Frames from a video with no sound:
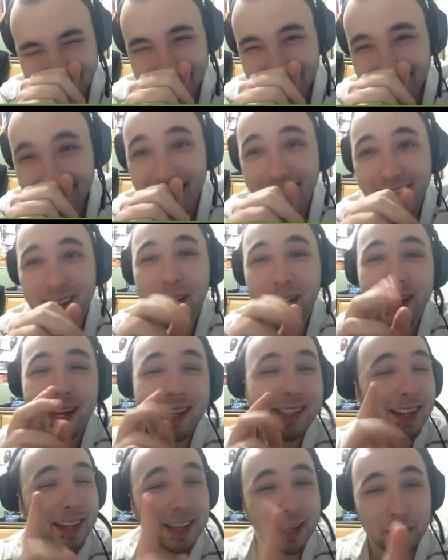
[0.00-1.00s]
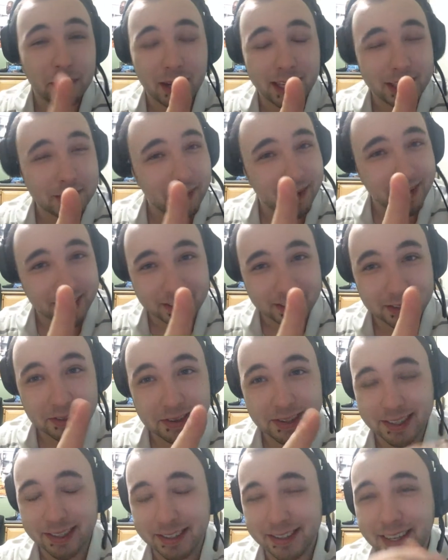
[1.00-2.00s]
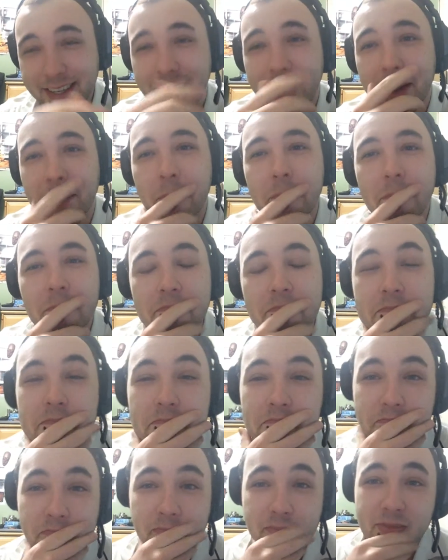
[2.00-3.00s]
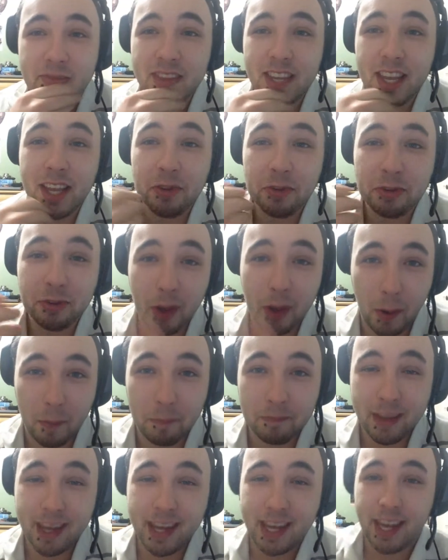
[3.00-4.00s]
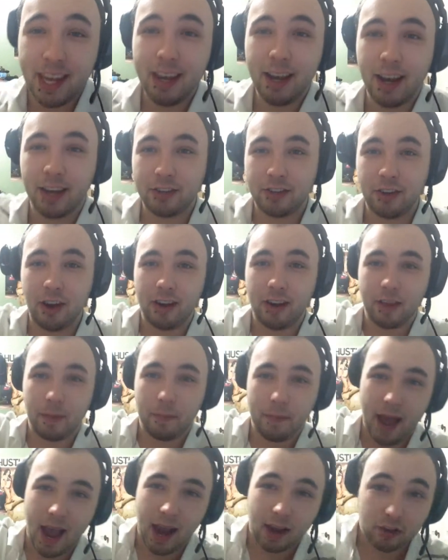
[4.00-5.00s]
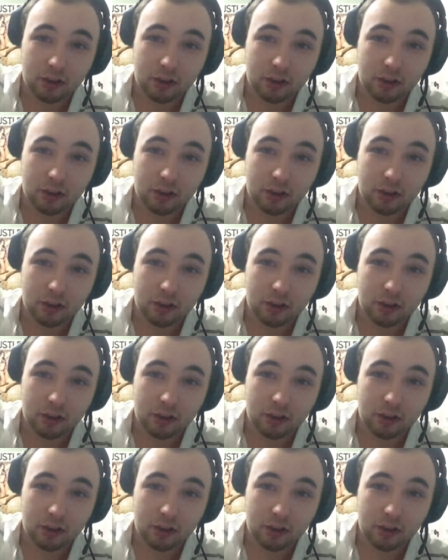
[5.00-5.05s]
It's not the best part of the story just yet. So, he got shot in the back.